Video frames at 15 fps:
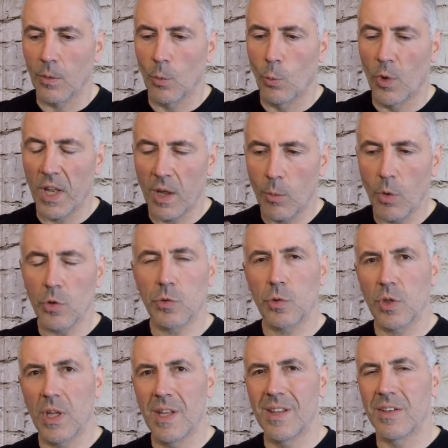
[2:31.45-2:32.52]
When I was
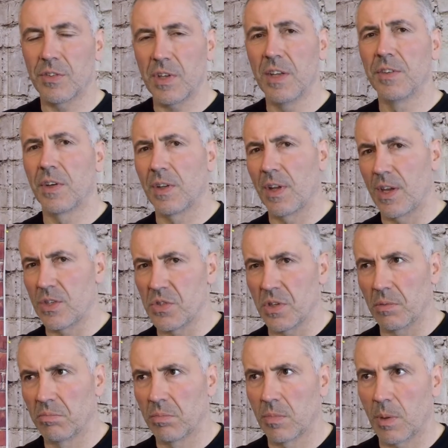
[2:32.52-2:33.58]
in Central
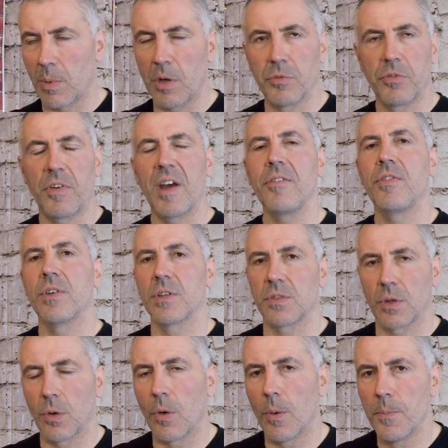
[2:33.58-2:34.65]
Asia, around 5 years
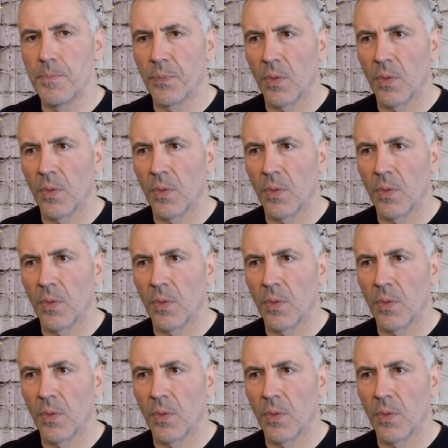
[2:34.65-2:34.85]
ago,